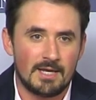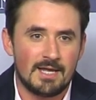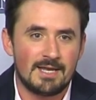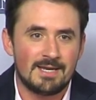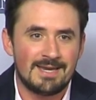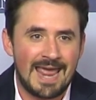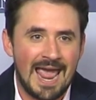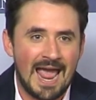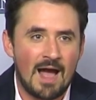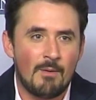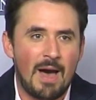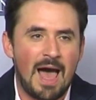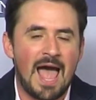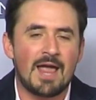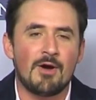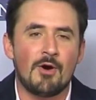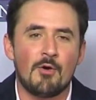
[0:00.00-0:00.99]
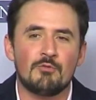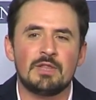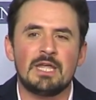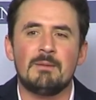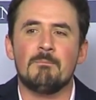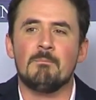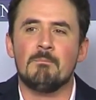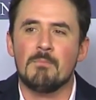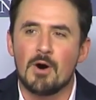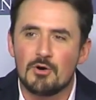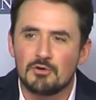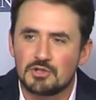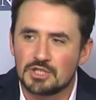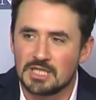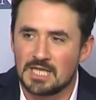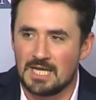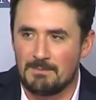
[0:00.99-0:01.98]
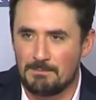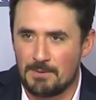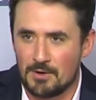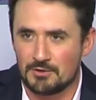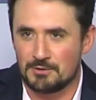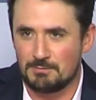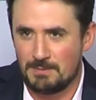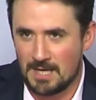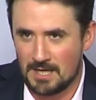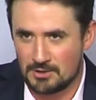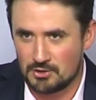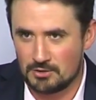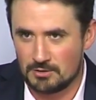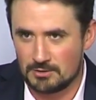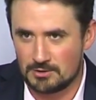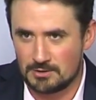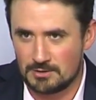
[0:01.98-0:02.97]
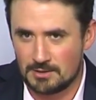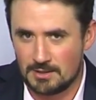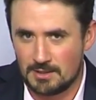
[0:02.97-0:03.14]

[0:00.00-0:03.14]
Now I only mostly post pictures